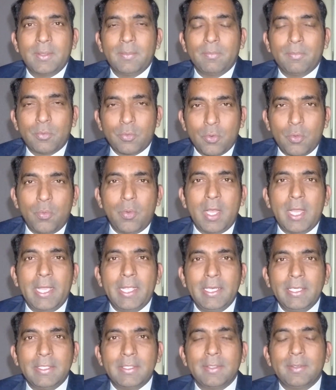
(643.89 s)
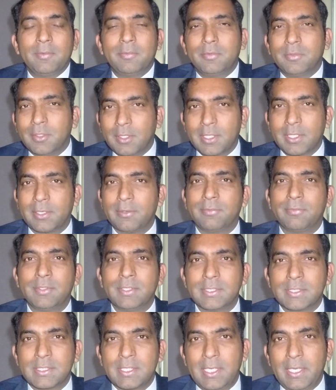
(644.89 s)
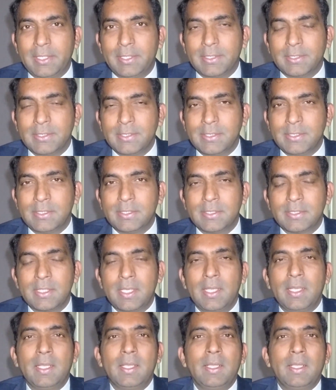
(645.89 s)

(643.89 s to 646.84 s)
provide work reference letters